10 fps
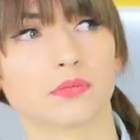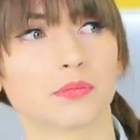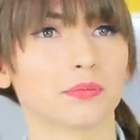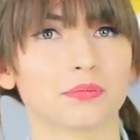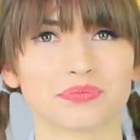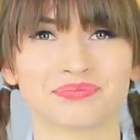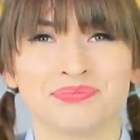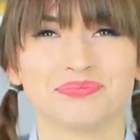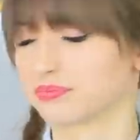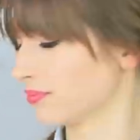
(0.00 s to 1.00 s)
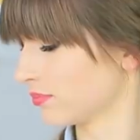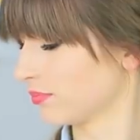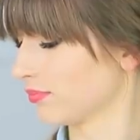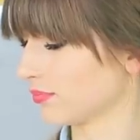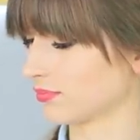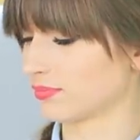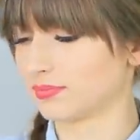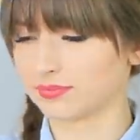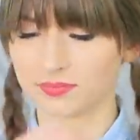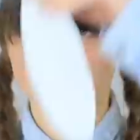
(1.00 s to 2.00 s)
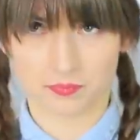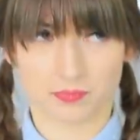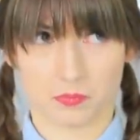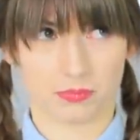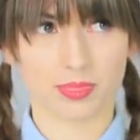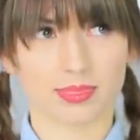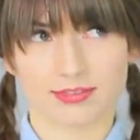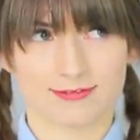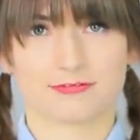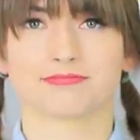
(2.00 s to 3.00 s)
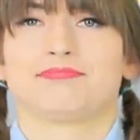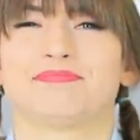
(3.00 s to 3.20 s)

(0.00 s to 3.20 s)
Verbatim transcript: decides to try on an Easter bunny look while no one